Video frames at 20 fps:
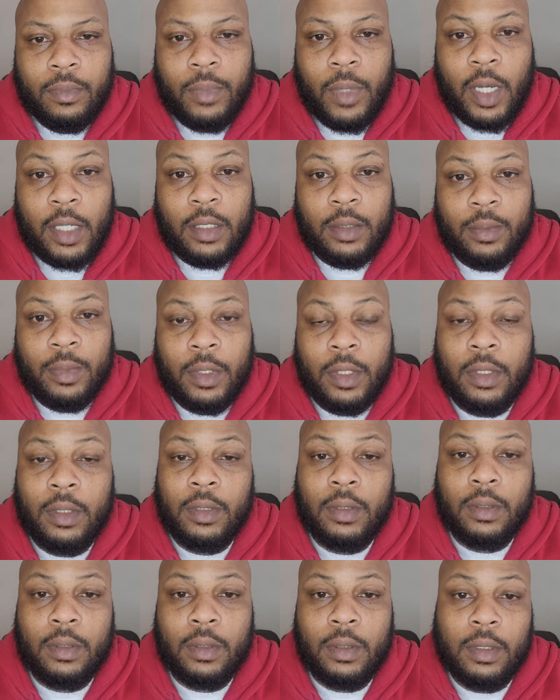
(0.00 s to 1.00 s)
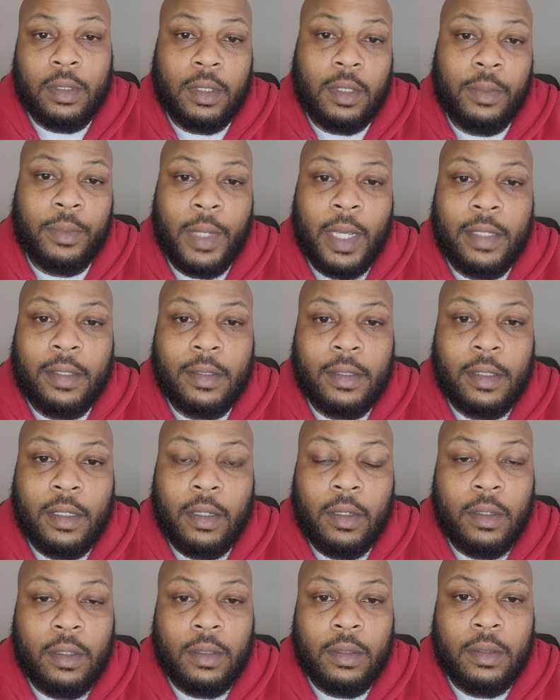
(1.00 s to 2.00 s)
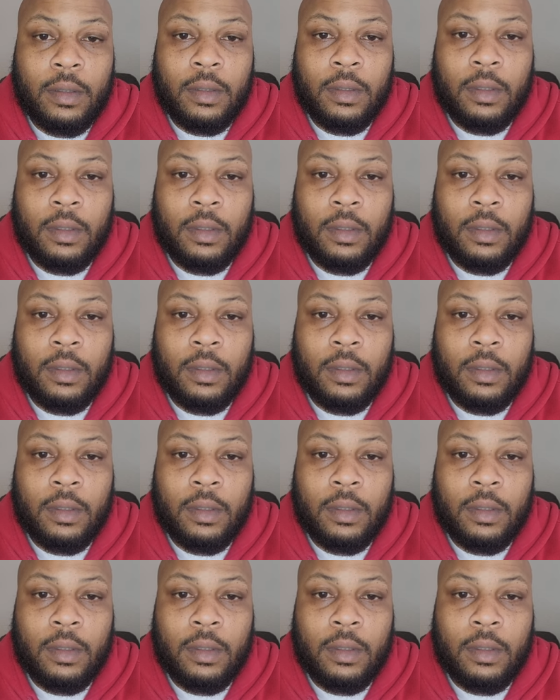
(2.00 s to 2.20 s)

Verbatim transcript: Possibly. In some cases they are.